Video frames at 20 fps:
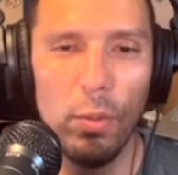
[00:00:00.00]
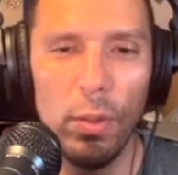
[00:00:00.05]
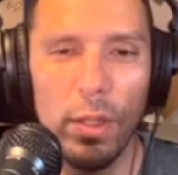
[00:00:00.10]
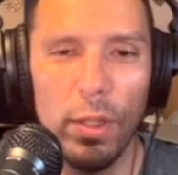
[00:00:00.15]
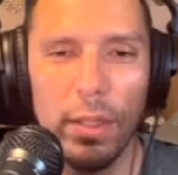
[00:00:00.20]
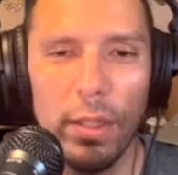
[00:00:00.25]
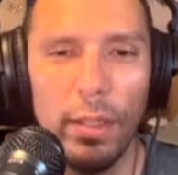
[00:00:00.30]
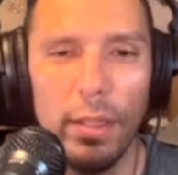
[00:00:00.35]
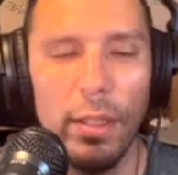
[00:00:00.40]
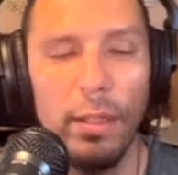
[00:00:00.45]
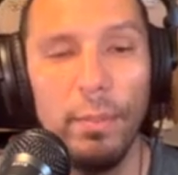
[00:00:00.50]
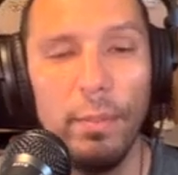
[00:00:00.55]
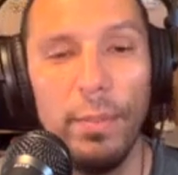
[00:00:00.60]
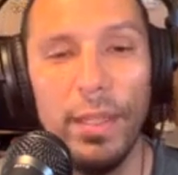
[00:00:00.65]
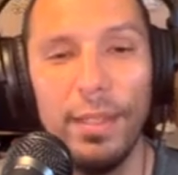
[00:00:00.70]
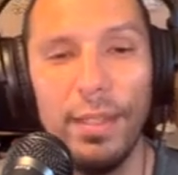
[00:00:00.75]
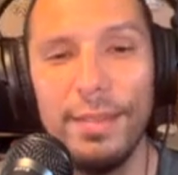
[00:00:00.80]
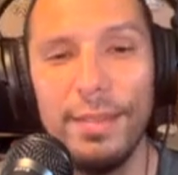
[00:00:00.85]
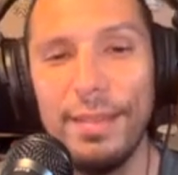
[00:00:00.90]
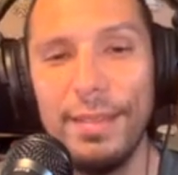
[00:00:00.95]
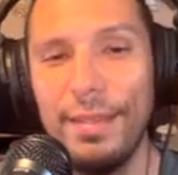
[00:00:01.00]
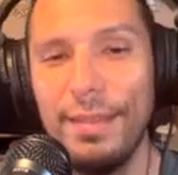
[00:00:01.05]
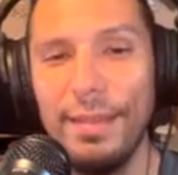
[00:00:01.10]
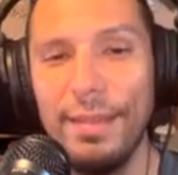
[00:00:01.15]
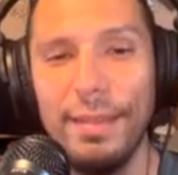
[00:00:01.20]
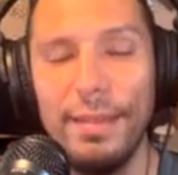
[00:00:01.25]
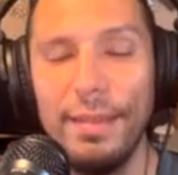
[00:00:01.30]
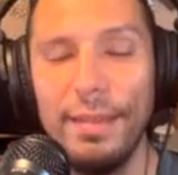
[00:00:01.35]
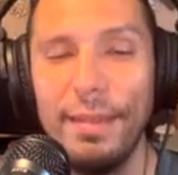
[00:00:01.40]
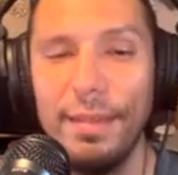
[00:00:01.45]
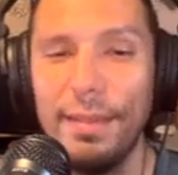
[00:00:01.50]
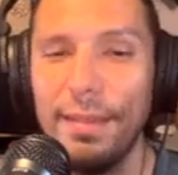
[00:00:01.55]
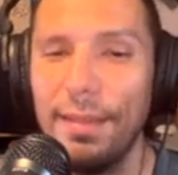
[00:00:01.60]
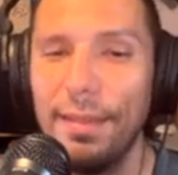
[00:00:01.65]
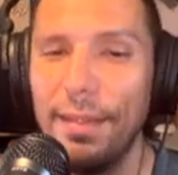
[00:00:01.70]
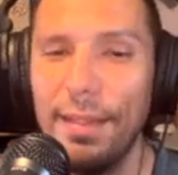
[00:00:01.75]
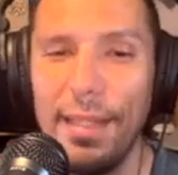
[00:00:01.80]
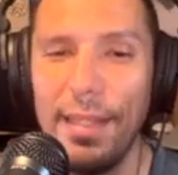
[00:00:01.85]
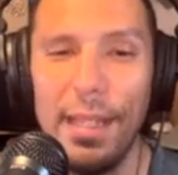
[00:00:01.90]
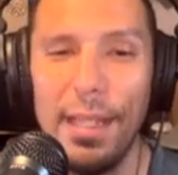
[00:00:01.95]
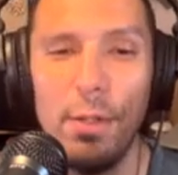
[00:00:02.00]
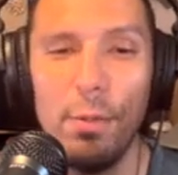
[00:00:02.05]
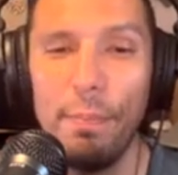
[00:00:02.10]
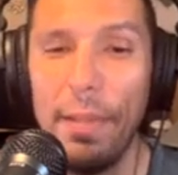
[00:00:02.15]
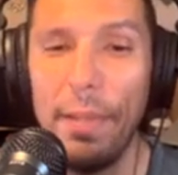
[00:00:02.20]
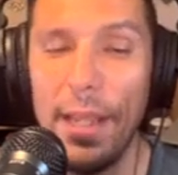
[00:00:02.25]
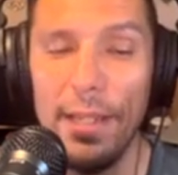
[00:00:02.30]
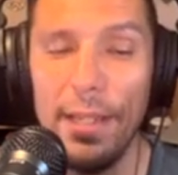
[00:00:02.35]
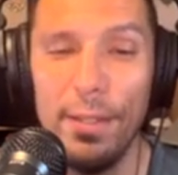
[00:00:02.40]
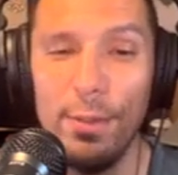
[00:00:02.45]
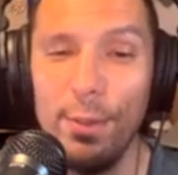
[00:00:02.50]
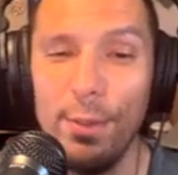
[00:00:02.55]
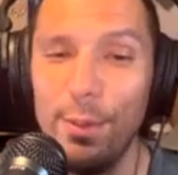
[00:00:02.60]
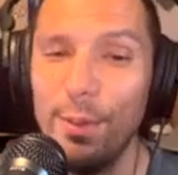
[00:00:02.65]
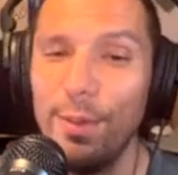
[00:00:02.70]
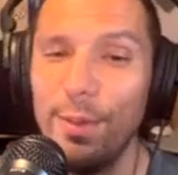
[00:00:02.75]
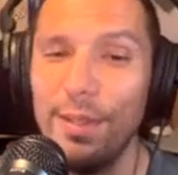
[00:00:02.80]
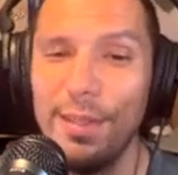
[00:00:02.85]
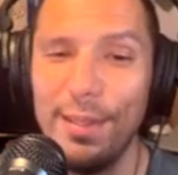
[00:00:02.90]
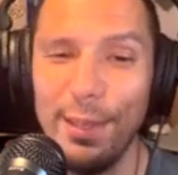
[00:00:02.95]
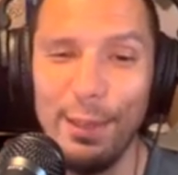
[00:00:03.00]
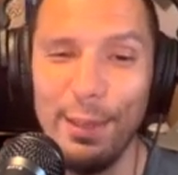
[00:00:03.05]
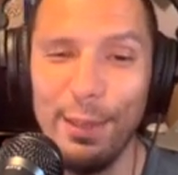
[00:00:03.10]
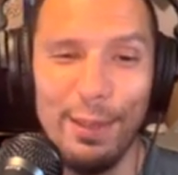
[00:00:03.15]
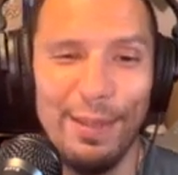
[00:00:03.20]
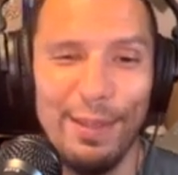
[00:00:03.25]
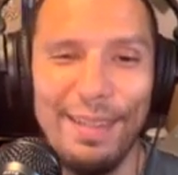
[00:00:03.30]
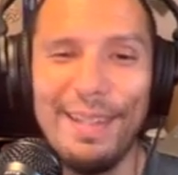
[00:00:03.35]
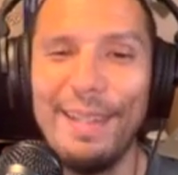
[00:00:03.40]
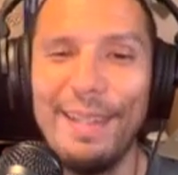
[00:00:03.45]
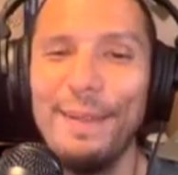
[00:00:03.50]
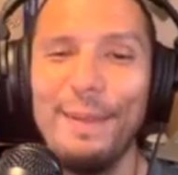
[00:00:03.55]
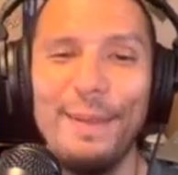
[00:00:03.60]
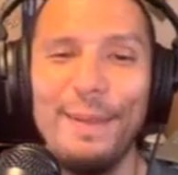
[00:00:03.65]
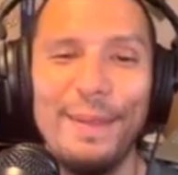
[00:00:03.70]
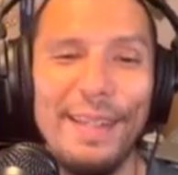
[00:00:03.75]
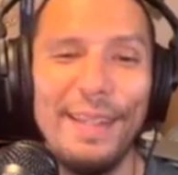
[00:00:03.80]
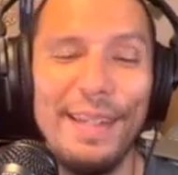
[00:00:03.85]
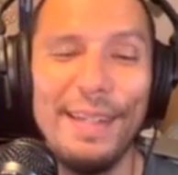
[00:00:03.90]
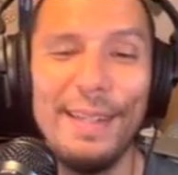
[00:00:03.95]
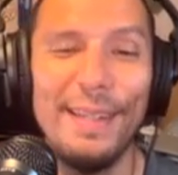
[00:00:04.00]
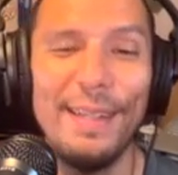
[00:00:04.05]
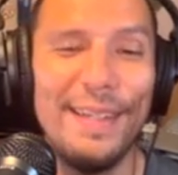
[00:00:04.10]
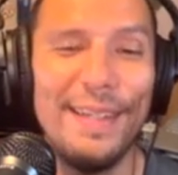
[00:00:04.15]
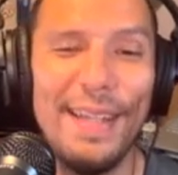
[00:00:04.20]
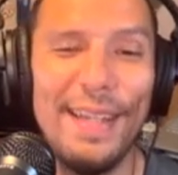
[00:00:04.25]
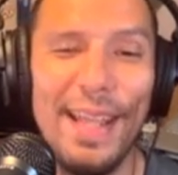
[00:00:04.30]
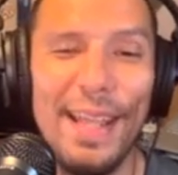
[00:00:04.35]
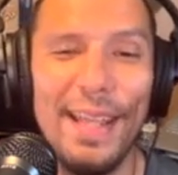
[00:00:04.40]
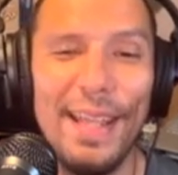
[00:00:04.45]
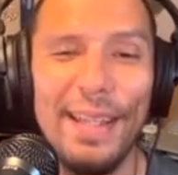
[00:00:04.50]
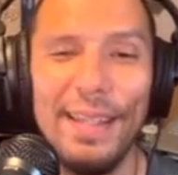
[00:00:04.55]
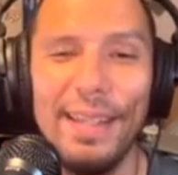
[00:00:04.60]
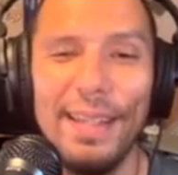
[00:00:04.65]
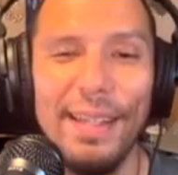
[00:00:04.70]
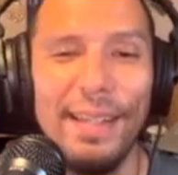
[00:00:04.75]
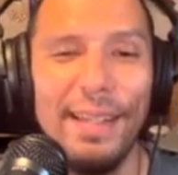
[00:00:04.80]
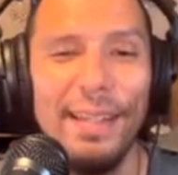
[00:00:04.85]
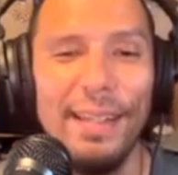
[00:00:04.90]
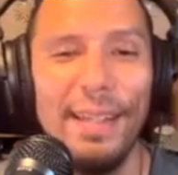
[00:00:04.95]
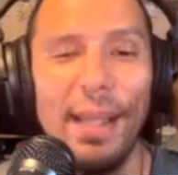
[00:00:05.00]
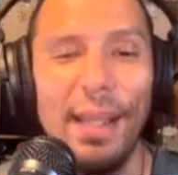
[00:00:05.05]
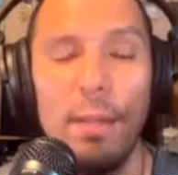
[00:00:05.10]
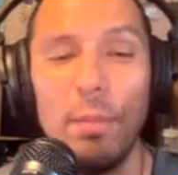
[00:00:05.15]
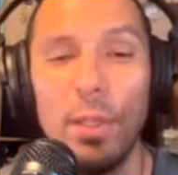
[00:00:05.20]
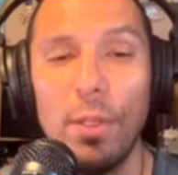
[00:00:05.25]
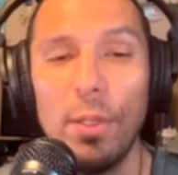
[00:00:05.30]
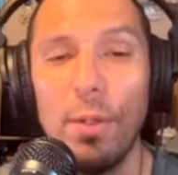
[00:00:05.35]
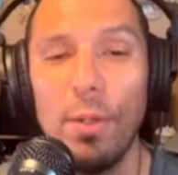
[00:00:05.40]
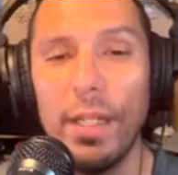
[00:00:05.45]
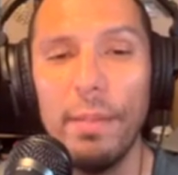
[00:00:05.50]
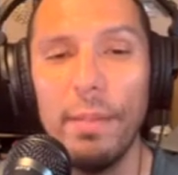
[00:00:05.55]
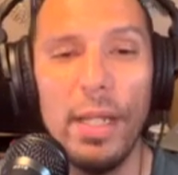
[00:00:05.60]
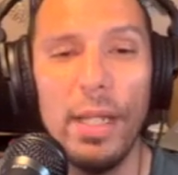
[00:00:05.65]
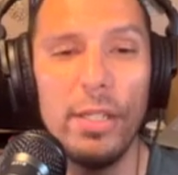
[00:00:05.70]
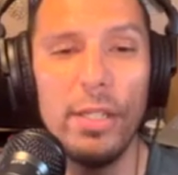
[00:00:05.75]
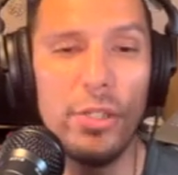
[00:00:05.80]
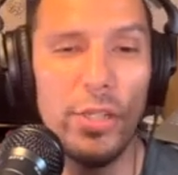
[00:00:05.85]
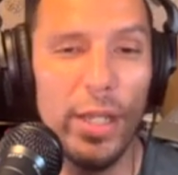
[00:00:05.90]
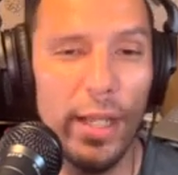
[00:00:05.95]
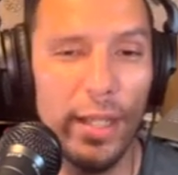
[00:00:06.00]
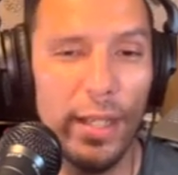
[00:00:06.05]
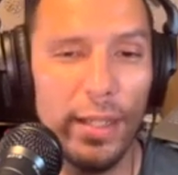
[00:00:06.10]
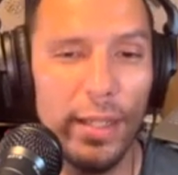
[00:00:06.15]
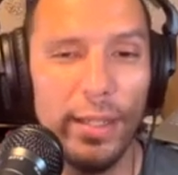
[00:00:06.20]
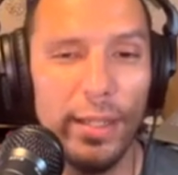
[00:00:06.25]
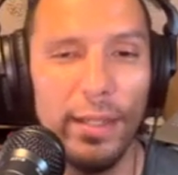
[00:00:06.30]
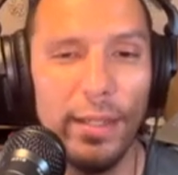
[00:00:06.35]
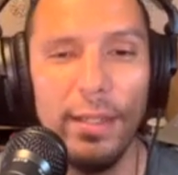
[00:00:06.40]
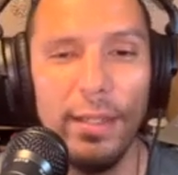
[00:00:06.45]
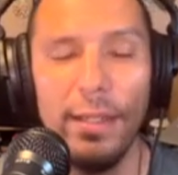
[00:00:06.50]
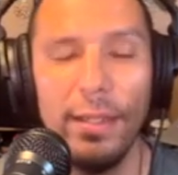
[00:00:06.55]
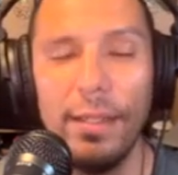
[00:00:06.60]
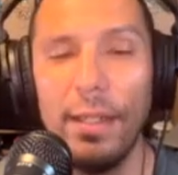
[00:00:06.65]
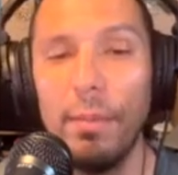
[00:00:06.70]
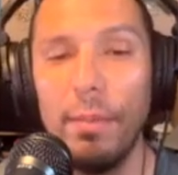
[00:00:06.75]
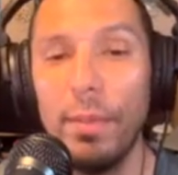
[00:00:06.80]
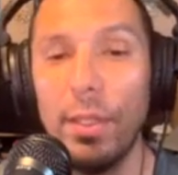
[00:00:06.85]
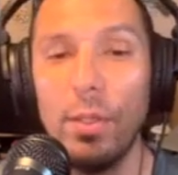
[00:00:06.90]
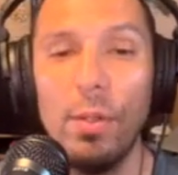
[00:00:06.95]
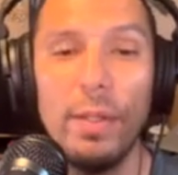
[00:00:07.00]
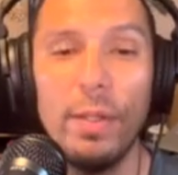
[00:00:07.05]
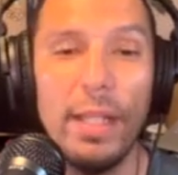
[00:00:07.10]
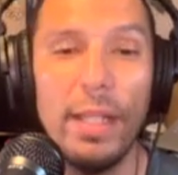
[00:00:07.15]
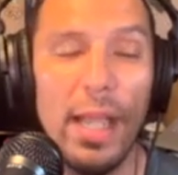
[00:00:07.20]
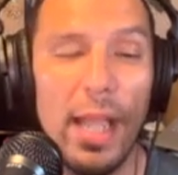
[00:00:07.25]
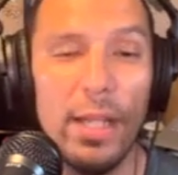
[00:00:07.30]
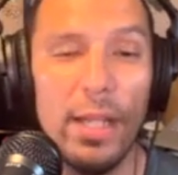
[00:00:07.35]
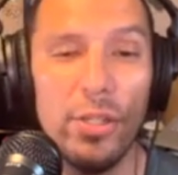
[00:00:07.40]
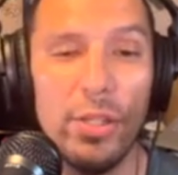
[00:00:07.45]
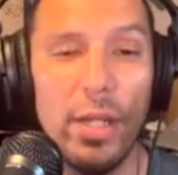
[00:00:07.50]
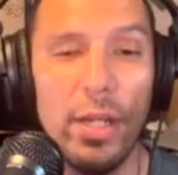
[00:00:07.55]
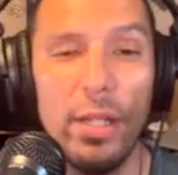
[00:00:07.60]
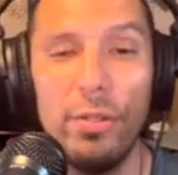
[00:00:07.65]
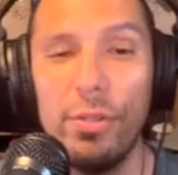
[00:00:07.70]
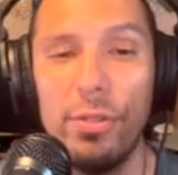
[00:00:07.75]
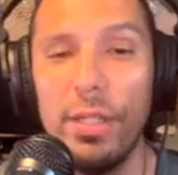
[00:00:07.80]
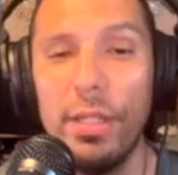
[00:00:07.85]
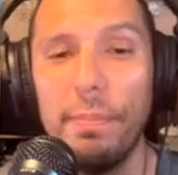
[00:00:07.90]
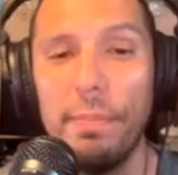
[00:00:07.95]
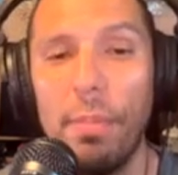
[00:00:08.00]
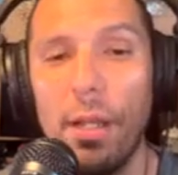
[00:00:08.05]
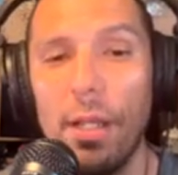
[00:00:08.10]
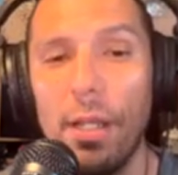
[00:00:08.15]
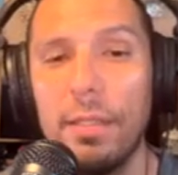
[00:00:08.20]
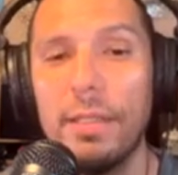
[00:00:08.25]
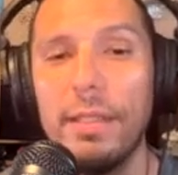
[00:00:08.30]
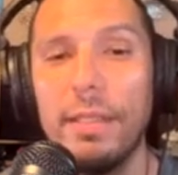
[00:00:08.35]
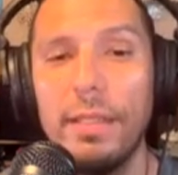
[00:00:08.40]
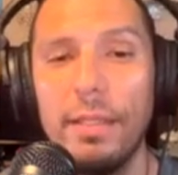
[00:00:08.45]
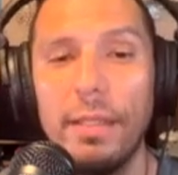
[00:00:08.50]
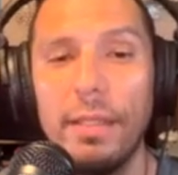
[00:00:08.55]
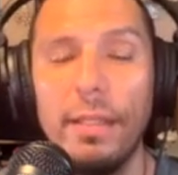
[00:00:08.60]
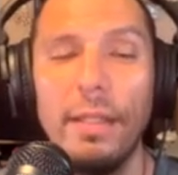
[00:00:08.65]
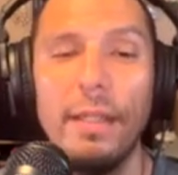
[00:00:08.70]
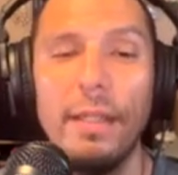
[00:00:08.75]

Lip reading: work, because they don't pay you till the end of the day, I'm going to go get my check. I'm going to go cash it. I usually deposit,